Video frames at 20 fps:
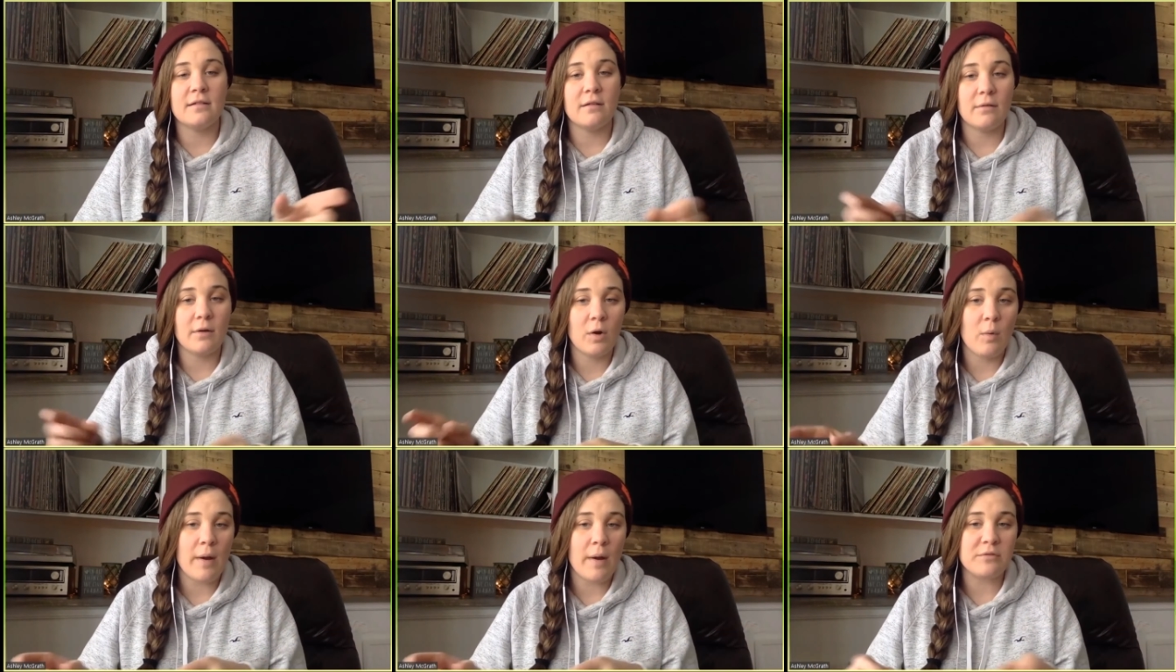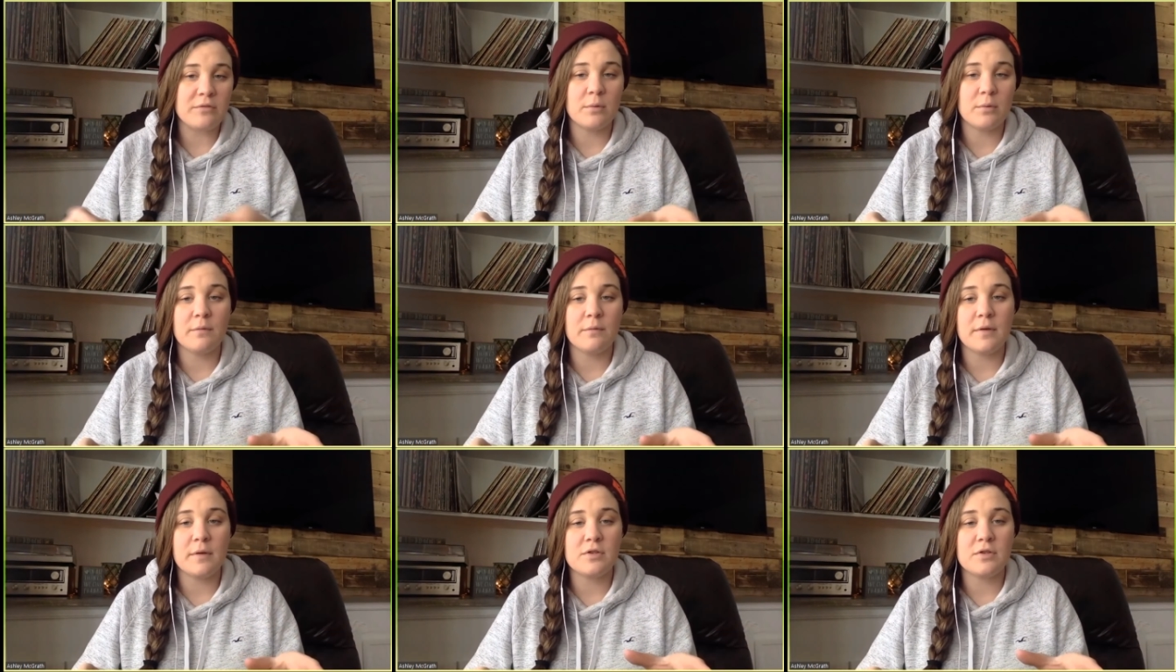to request
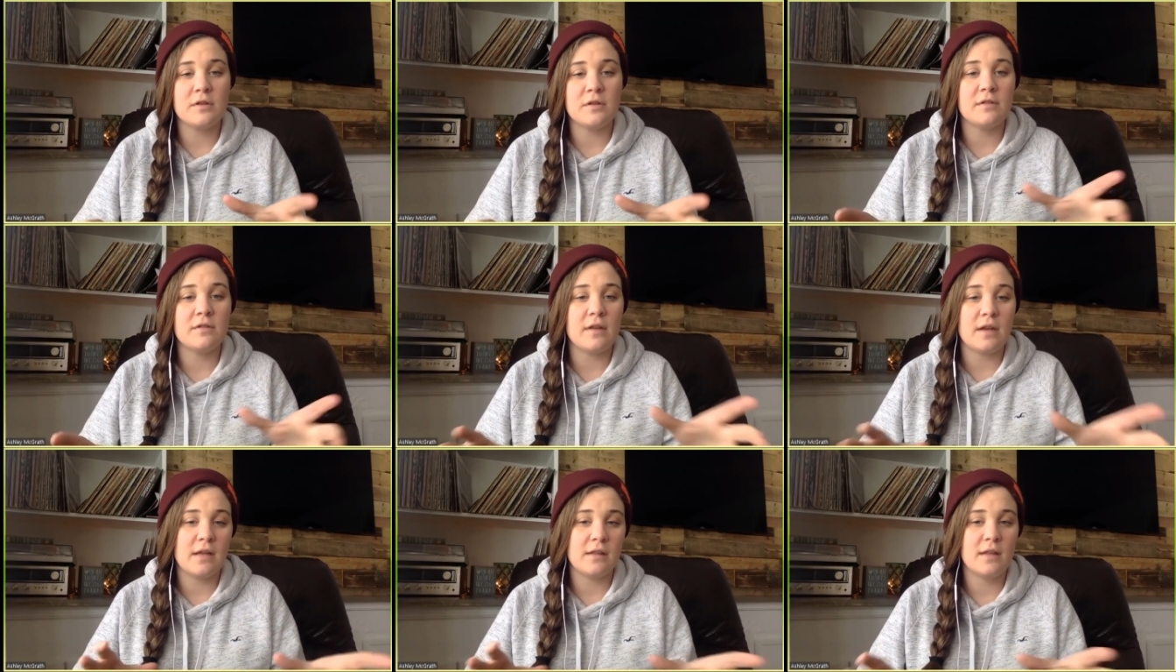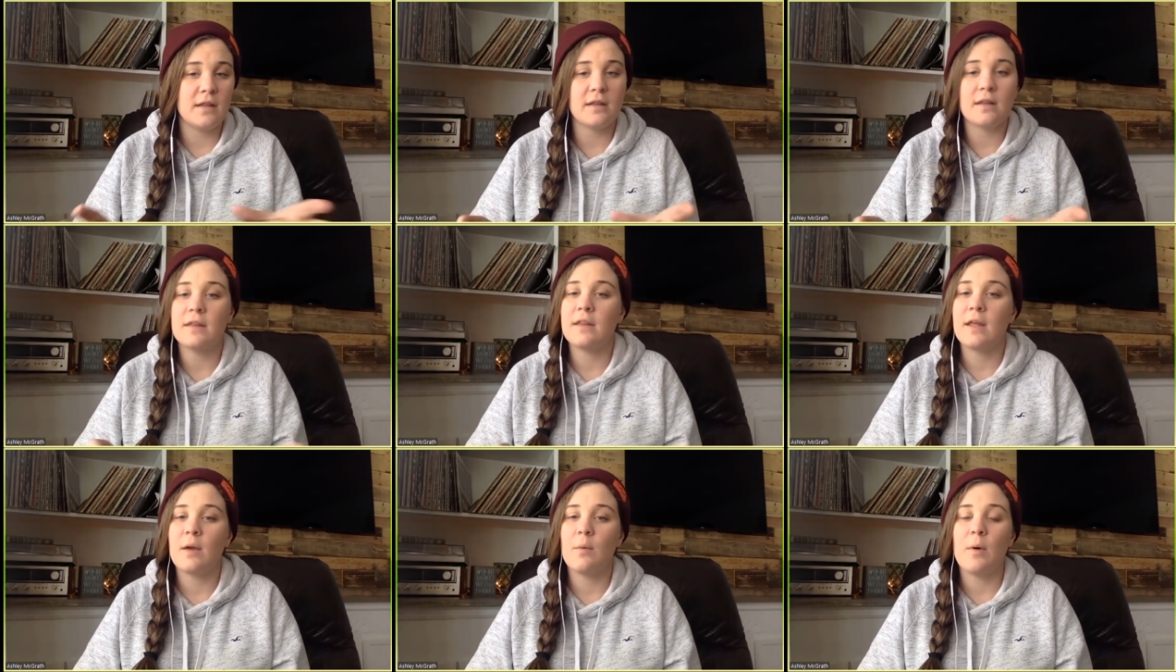revisions, anything
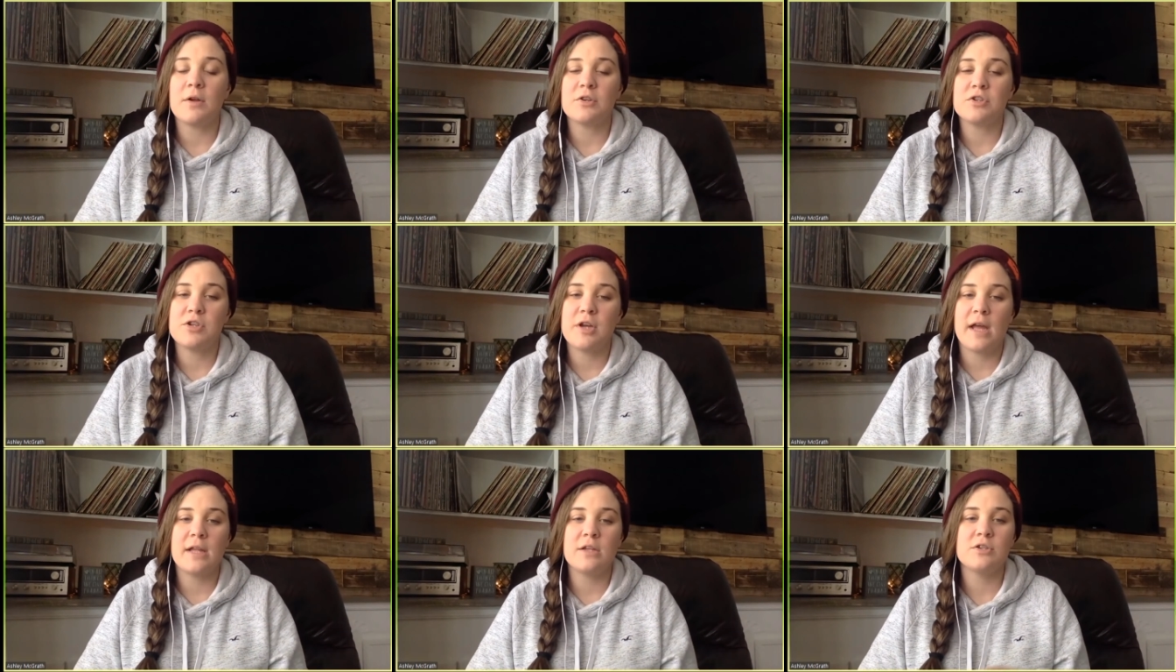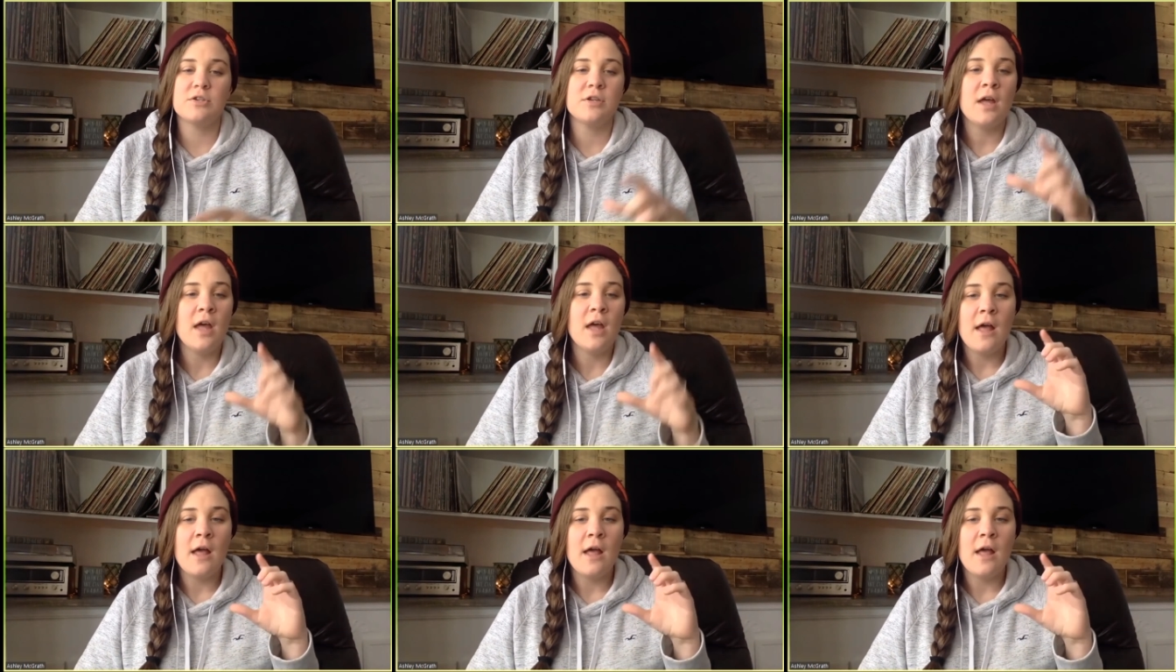that they want changed.